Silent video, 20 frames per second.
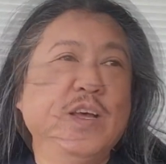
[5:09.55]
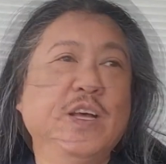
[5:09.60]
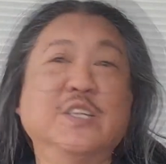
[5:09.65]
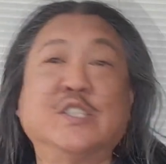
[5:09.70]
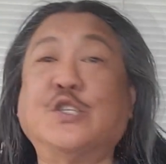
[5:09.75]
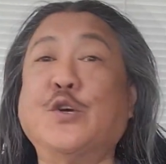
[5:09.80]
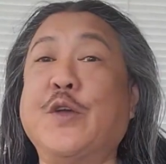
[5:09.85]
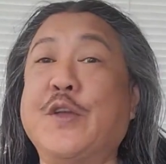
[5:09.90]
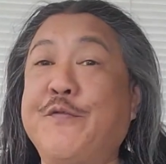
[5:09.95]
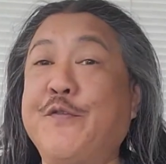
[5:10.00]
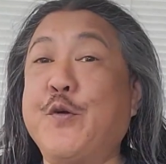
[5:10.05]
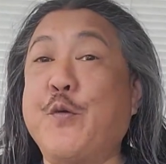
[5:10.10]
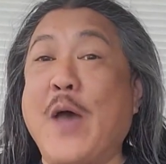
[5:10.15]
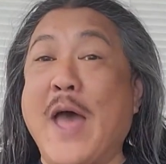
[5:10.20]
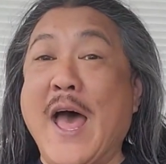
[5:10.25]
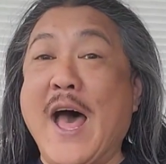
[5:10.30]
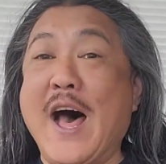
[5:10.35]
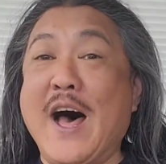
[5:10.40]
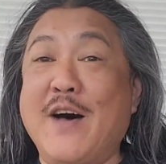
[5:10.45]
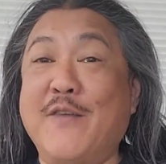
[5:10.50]
So if you
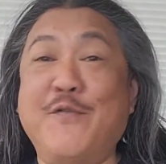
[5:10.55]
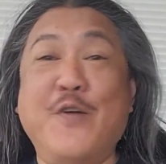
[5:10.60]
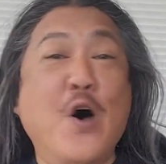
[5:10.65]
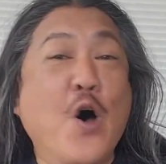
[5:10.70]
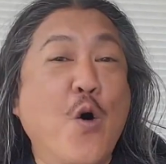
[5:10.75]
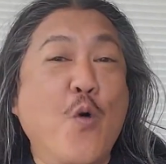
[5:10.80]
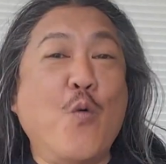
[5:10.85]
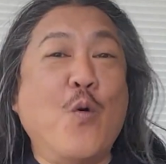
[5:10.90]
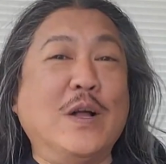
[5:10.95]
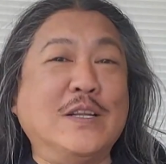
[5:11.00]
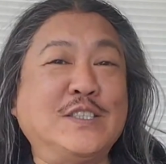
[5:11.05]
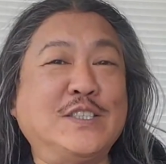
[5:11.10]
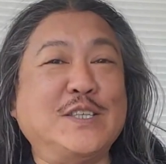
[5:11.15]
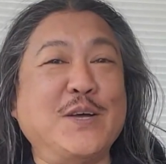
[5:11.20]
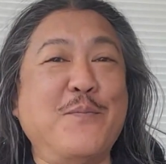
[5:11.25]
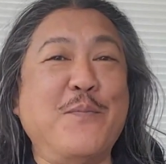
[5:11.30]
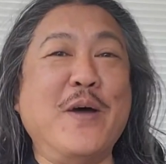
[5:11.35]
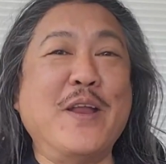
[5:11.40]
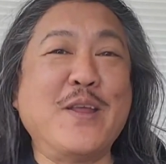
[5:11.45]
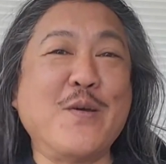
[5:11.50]
have what
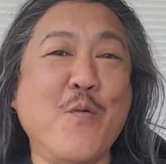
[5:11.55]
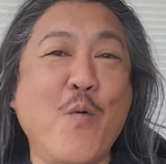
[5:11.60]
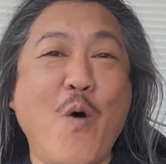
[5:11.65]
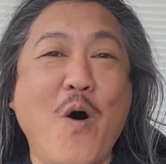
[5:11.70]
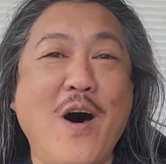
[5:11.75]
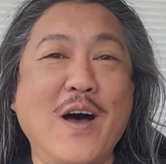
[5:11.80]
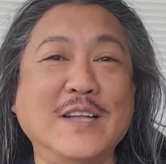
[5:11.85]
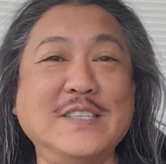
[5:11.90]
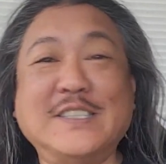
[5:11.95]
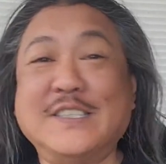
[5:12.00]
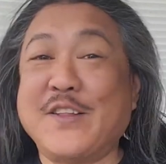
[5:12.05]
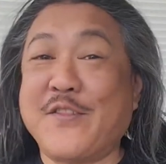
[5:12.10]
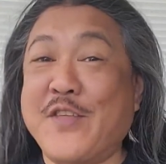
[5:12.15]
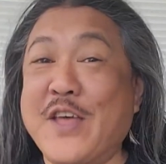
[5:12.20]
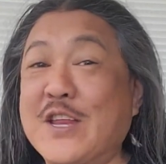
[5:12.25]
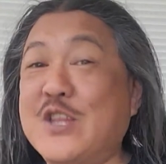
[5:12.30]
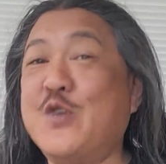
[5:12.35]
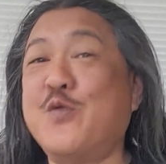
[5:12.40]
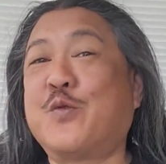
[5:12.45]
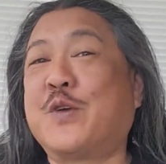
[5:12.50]
somebody wants,
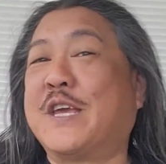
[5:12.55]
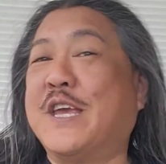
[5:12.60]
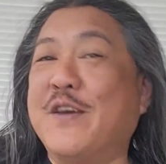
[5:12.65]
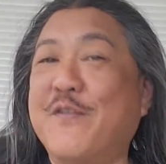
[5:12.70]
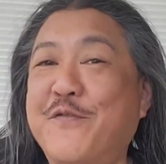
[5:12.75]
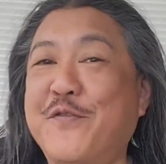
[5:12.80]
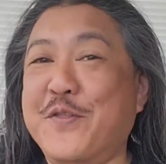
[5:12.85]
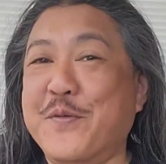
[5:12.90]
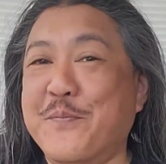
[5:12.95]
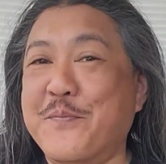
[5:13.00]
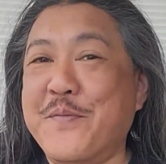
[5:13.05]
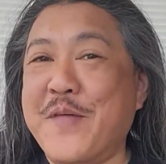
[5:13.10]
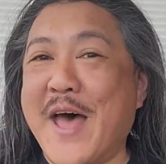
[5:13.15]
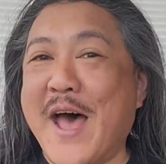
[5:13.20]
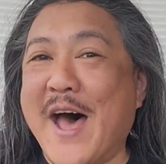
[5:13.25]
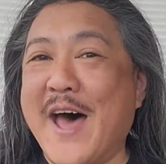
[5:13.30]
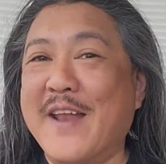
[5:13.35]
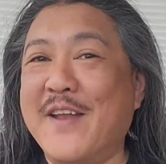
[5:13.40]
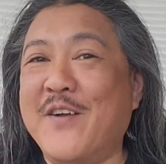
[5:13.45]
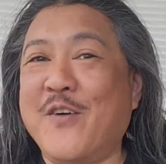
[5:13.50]
then you give them
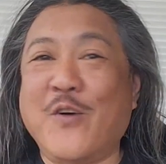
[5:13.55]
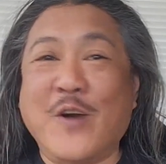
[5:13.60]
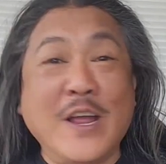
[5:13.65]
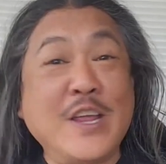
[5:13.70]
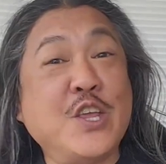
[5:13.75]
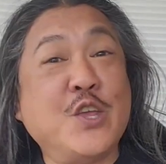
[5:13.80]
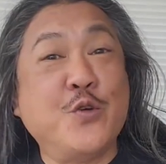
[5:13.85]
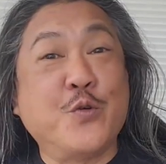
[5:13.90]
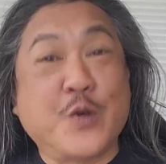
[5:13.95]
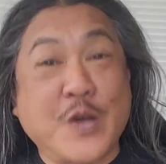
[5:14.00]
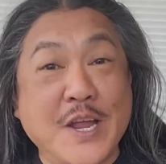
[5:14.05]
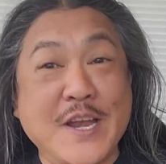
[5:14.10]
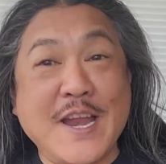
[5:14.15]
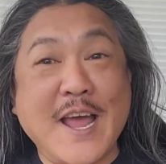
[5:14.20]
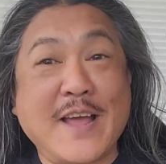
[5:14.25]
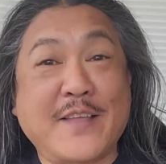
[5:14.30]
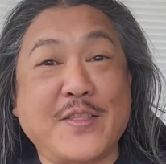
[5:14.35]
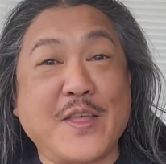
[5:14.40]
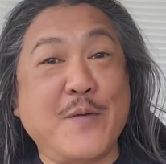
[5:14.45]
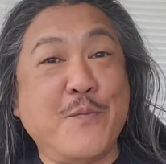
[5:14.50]
that, all right? You
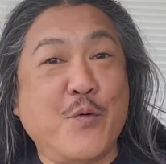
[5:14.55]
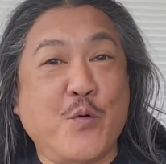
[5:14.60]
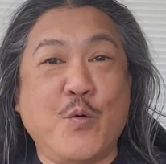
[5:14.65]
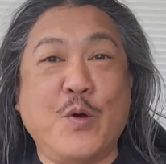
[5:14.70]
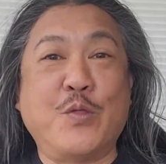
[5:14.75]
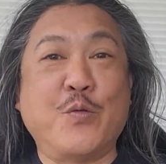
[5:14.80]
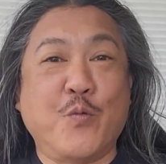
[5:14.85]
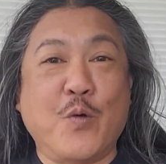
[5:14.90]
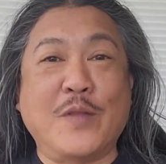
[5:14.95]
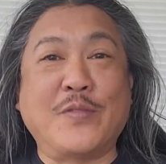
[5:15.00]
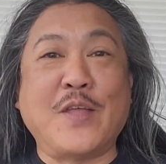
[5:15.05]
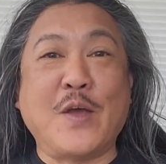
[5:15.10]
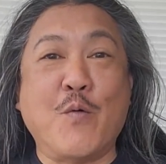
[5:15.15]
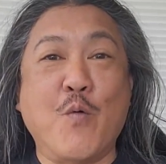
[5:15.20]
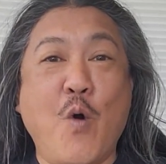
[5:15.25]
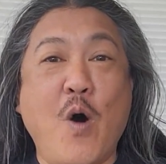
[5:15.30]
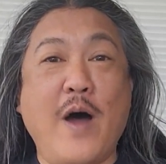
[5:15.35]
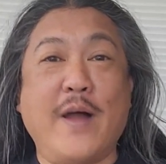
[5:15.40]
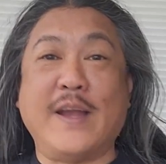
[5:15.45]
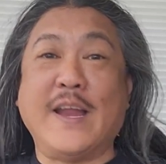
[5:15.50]
connect them with what they
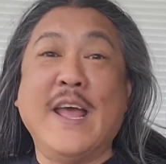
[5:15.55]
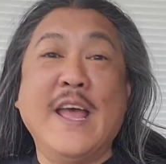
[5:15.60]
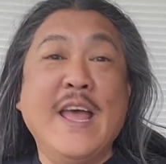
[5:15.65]
want.